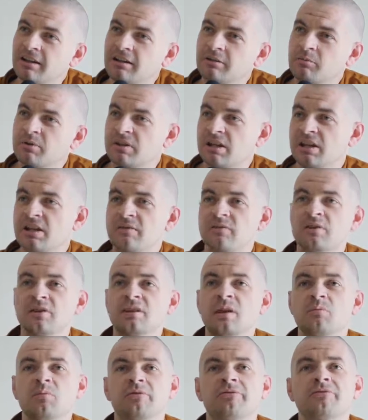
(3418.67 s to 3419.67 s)
When they're giving
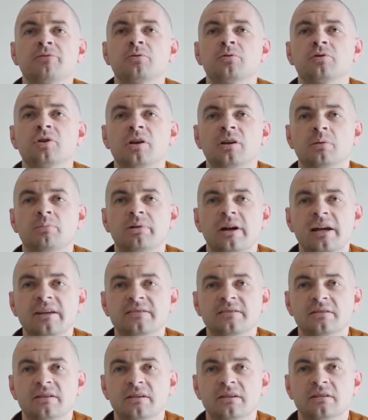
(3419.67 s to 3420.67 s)
them a $4
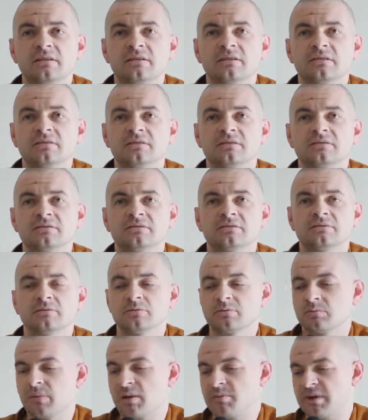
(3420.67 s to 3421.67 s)
bracelet,
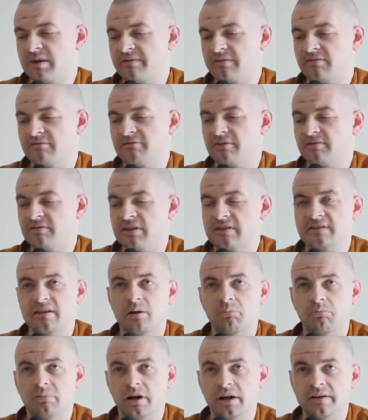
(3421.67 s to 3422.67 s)
or maybe even
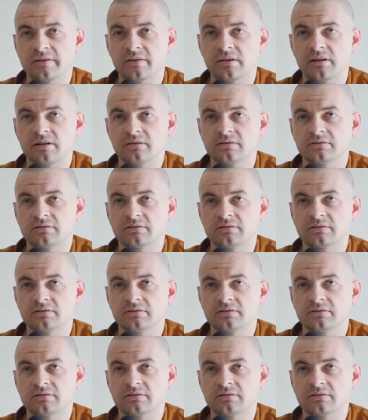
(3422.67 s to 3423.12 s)
50-cent bracelet.